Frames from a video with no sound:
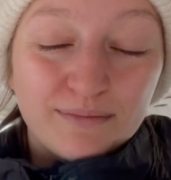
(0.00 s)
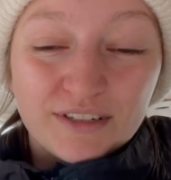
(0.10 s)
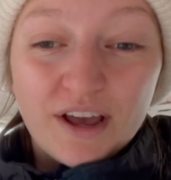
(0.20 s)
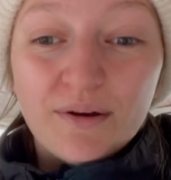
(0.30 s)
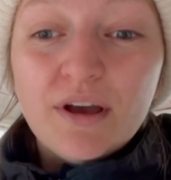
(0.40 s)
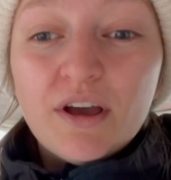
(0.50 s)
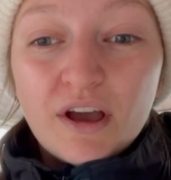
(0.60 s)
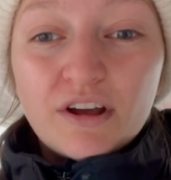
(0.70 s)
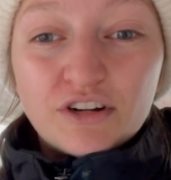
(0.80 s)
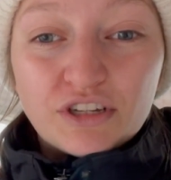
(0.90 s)
So
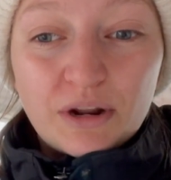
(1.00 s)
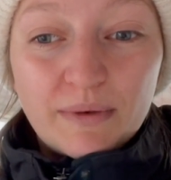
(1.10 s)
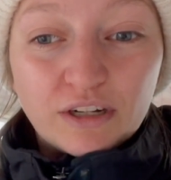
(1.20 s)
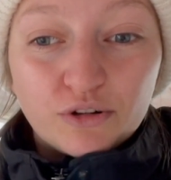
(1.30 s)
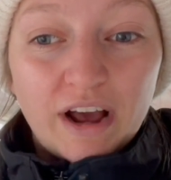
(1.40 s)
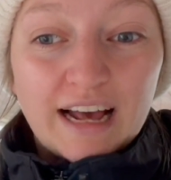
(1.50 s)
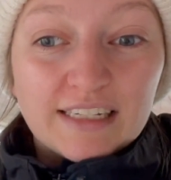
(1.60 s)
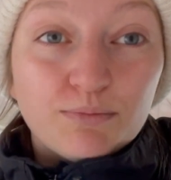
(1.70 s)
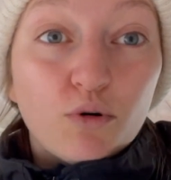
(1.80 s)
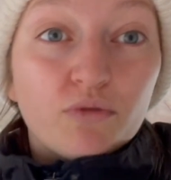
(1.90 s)
just going to make sure it has
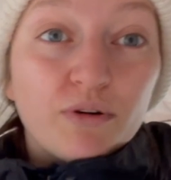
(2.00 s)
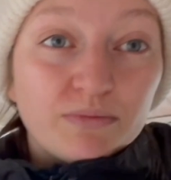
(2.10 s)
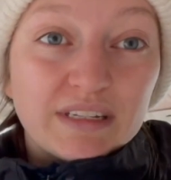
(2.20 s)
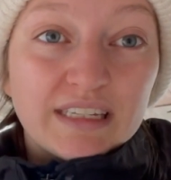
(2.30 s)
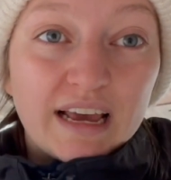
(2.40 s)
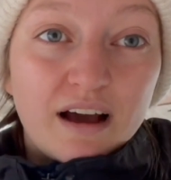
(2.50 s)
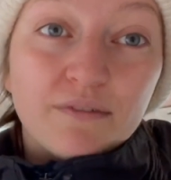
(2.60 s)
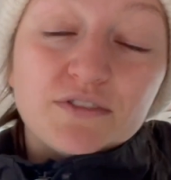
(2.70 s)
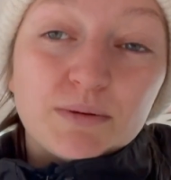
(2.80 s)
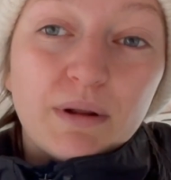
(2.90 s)
more room to sit
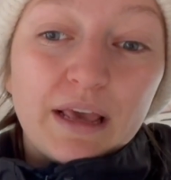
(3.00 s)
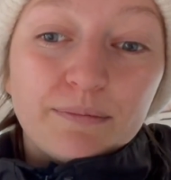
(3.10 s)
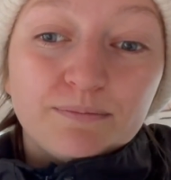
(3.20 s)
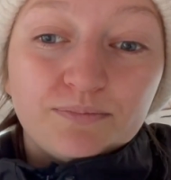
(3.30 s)
comfortably.